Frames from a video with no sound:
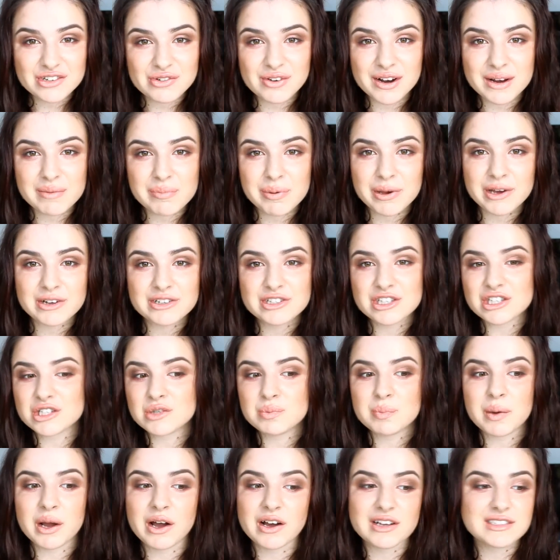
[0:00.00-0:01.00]
to
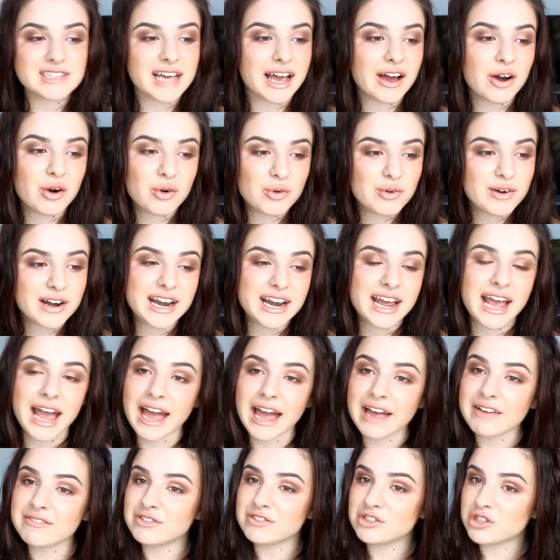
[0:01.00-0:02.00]
repurchase because I already
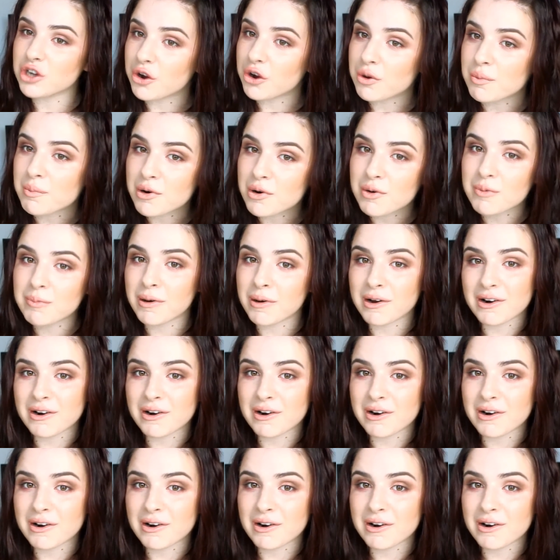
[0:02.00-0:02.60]
have 2 more